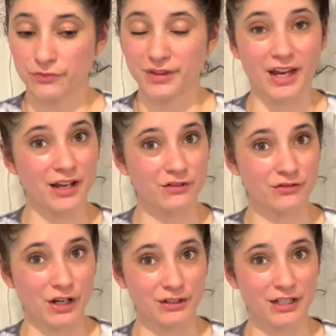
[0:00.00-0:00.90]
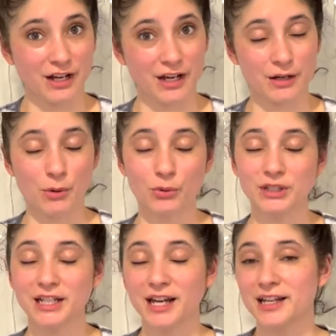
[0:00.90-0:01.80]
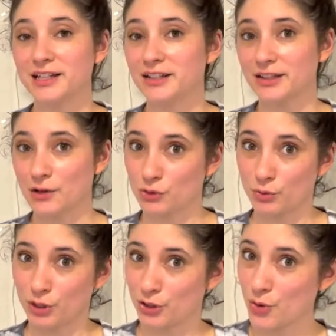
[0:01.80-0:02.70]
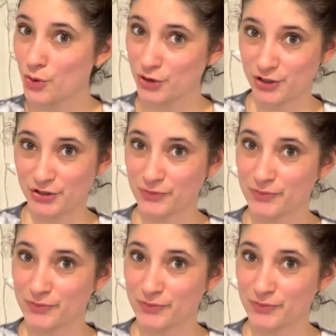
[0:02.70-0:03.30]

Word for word: I have found that I am only a level one hoarder,